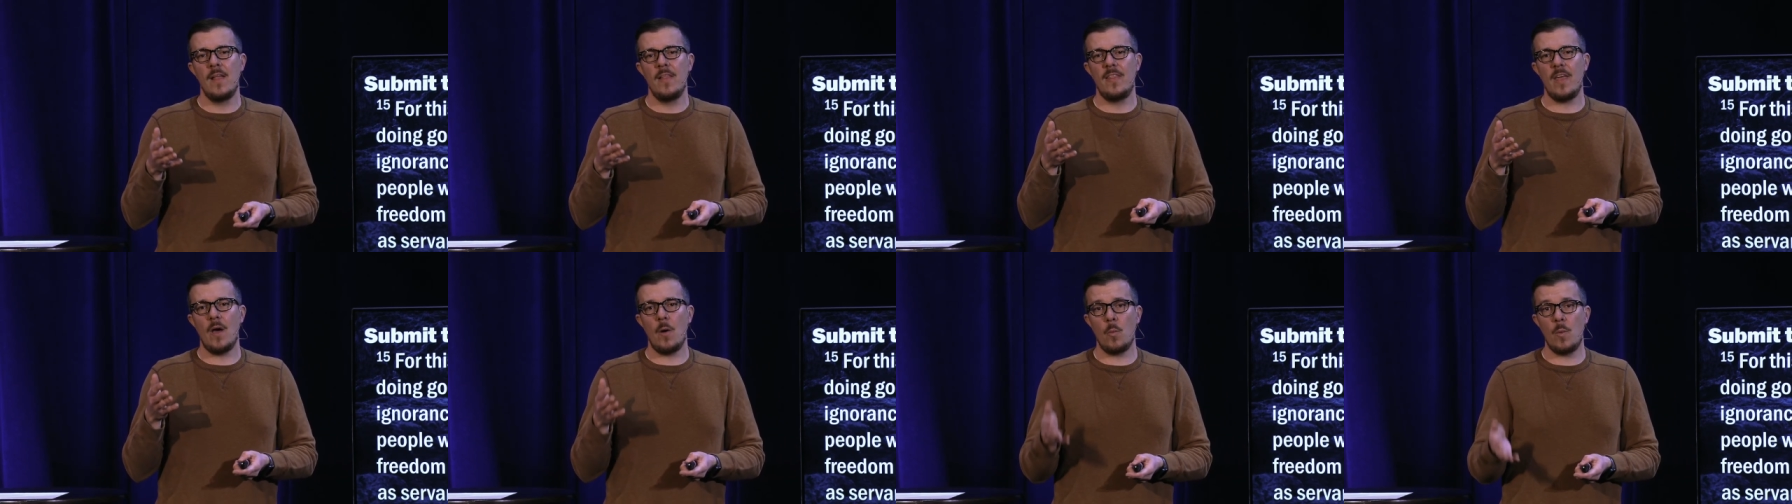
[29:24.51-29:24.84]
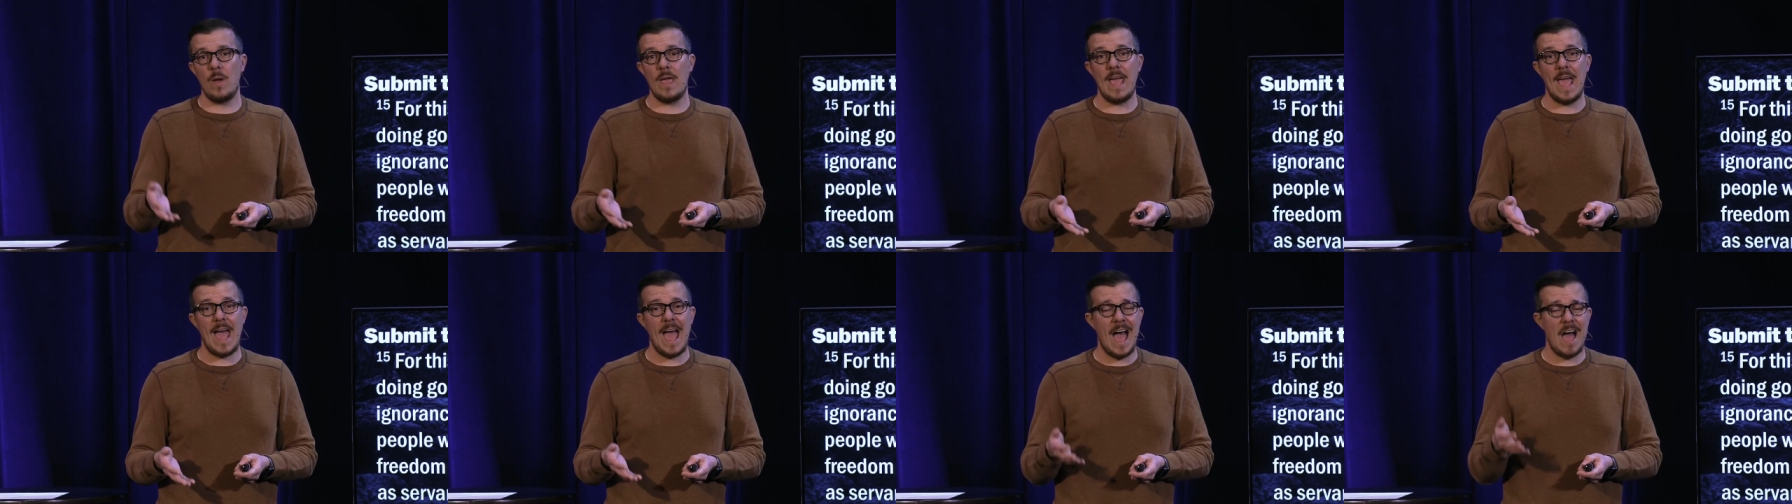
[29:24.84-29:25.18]
that
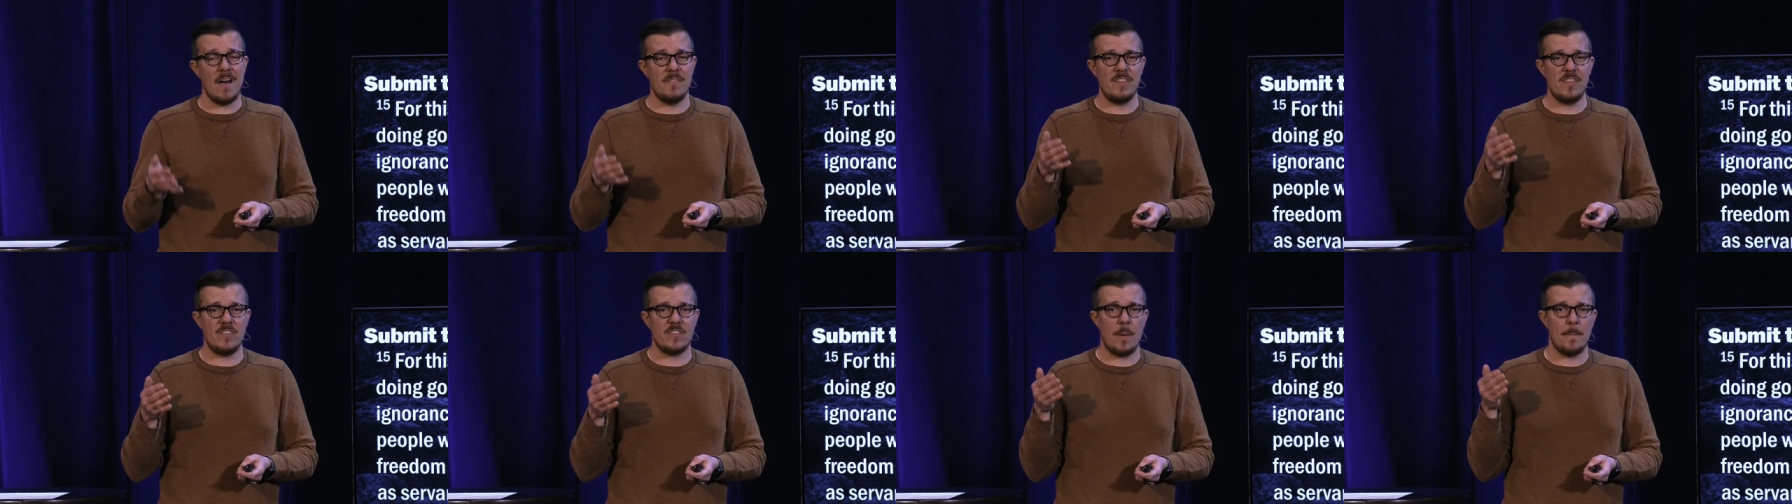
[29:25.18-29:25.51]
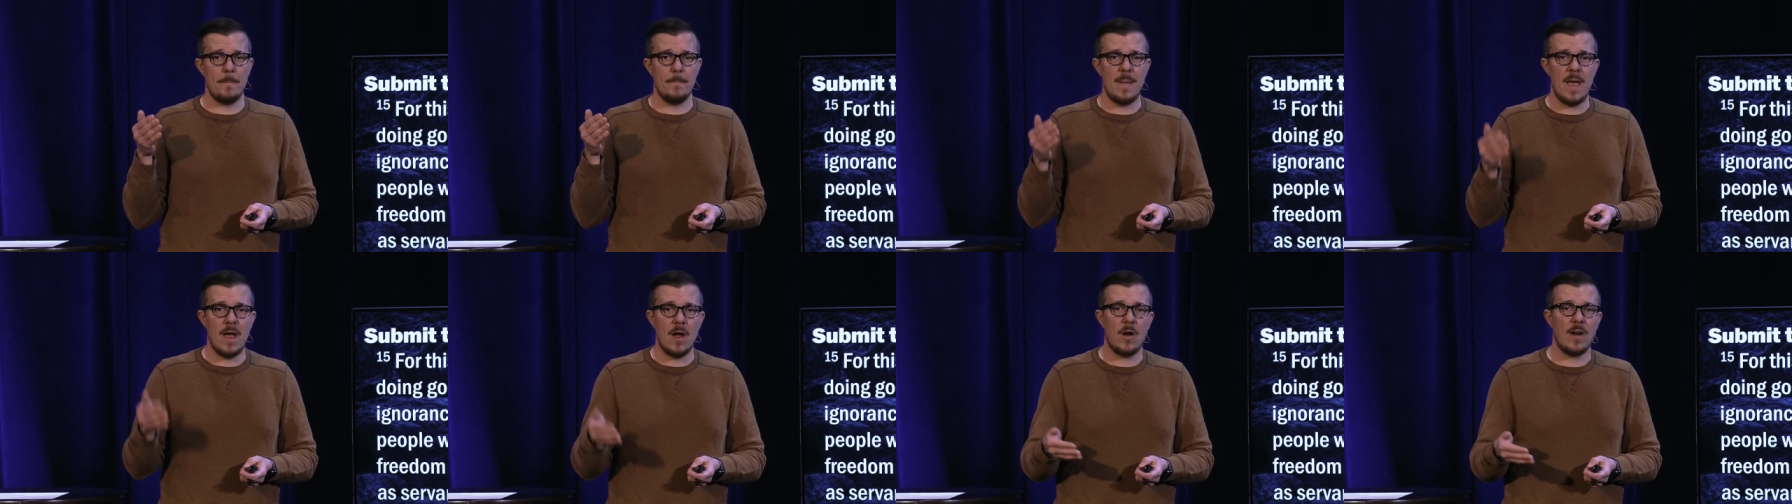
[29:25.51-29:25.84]
we have as
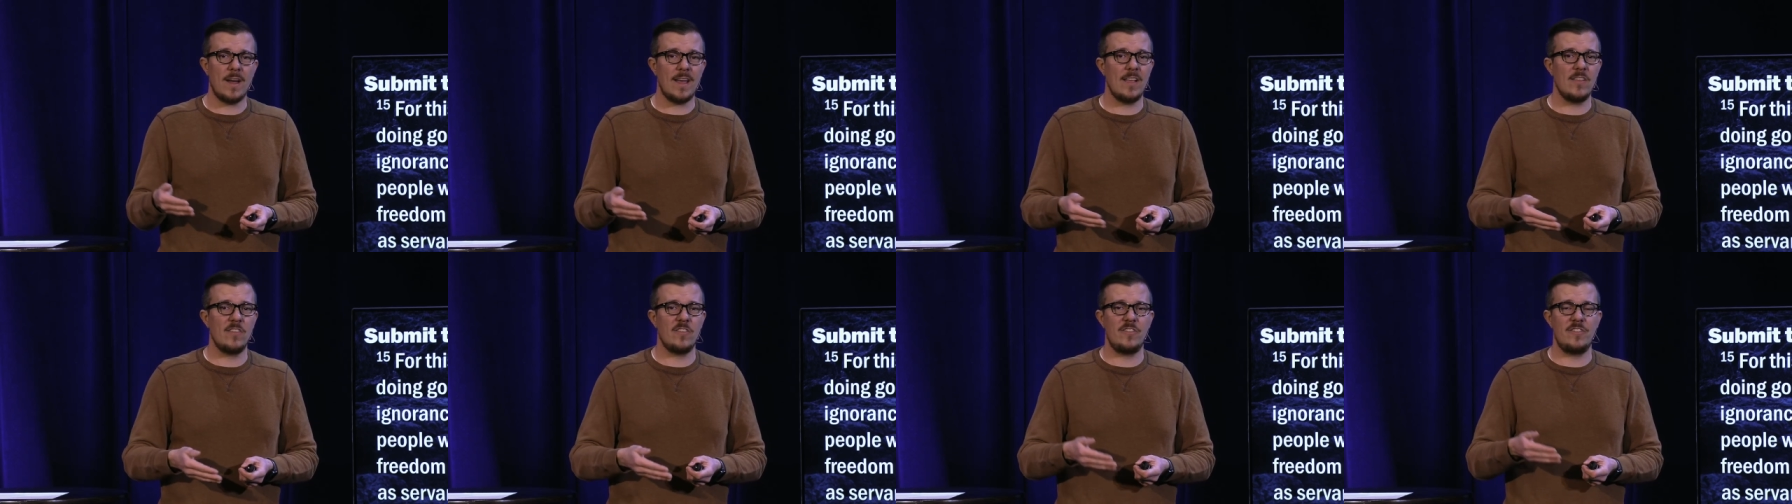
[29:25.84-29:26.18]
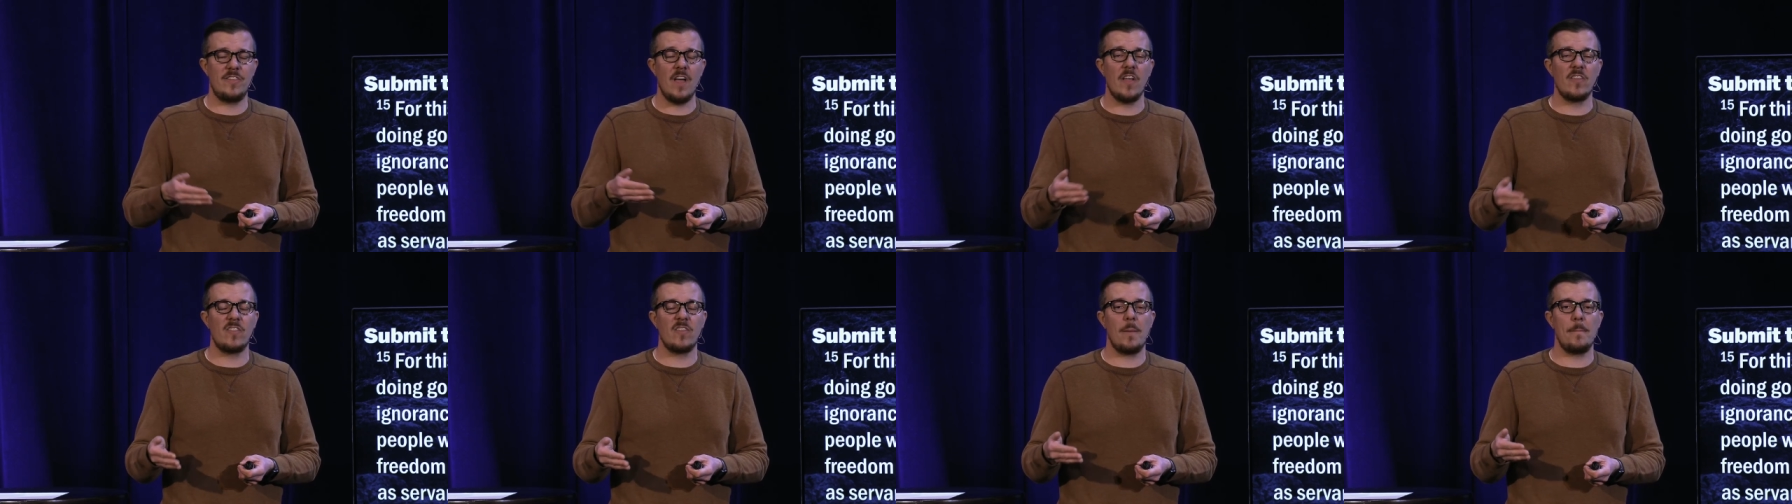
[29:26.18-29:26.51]
Americans
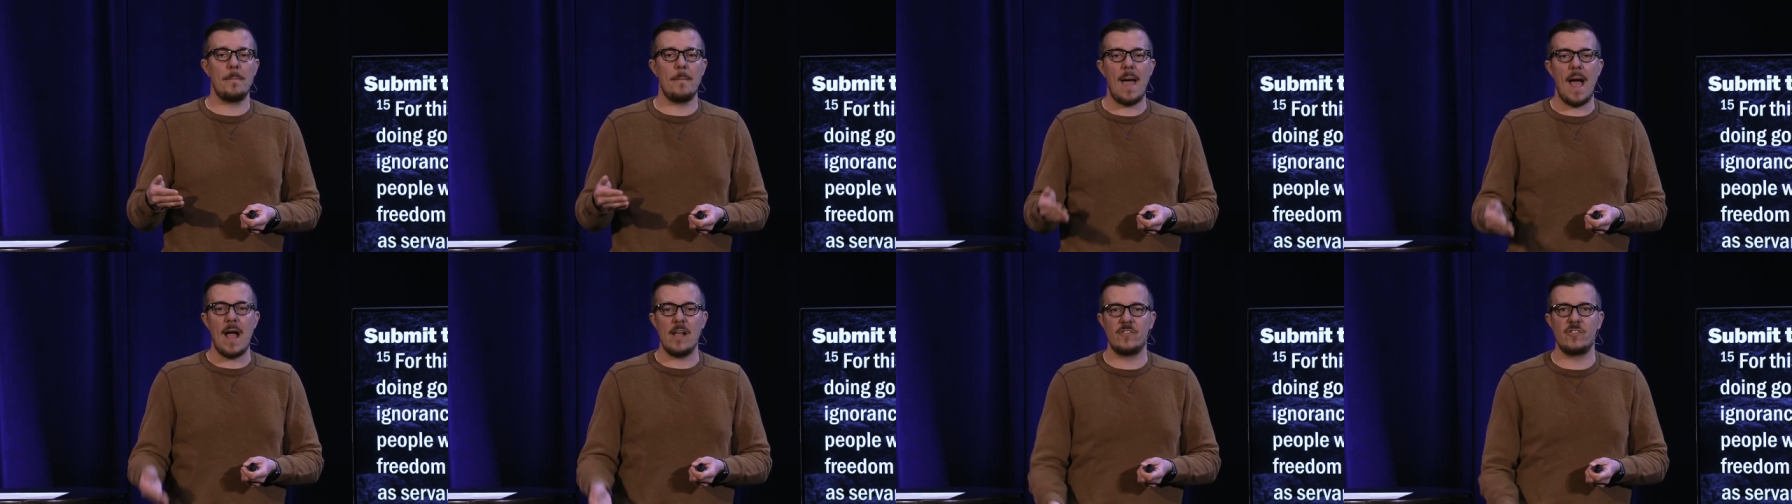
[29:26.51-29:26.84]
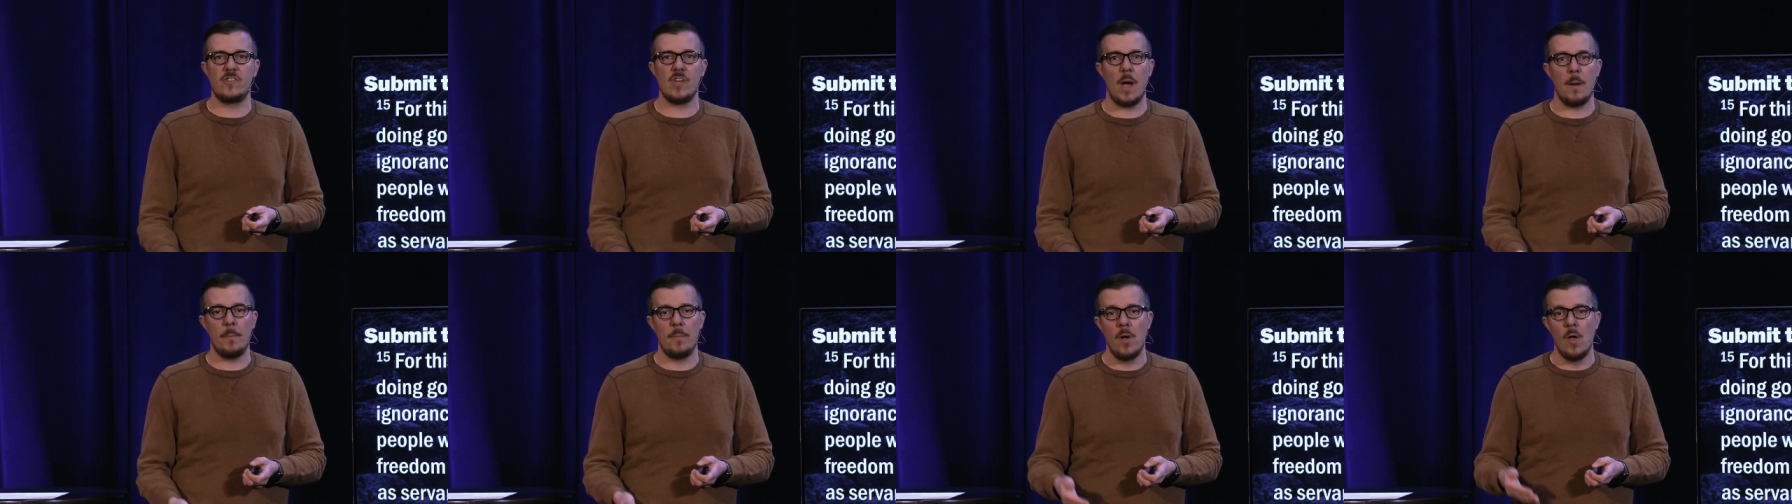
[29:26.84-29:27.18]
doesn't
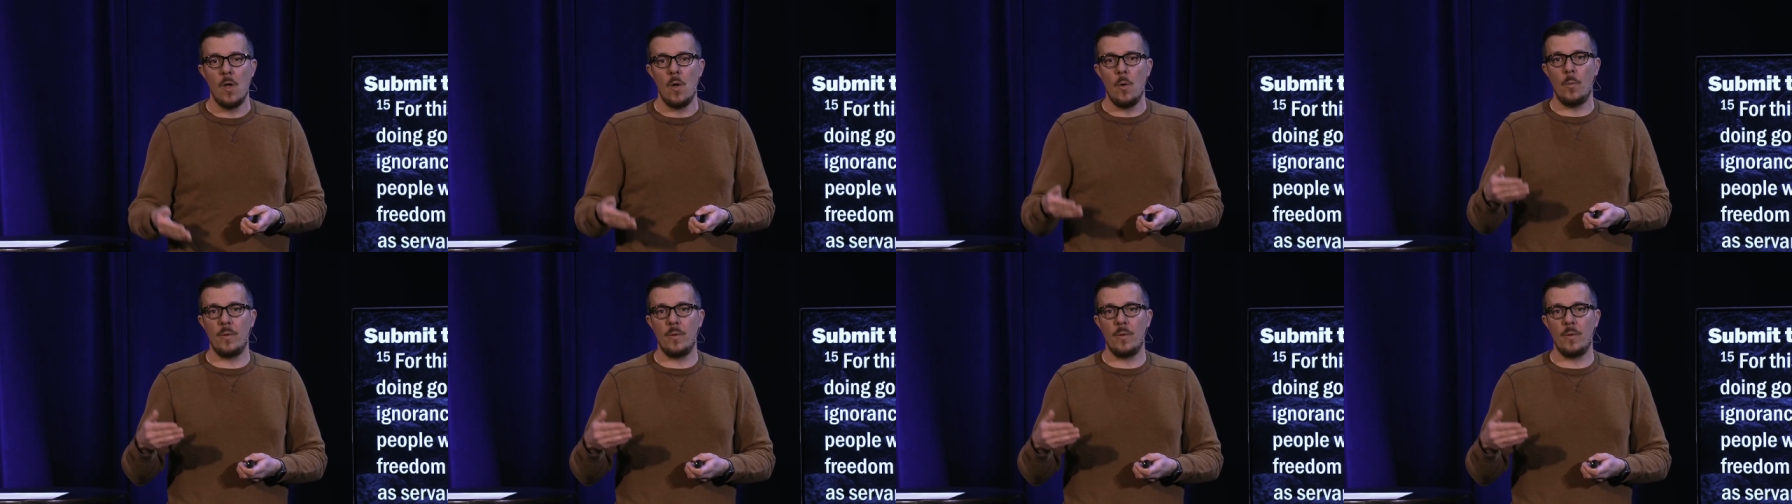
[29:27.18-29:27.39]
match up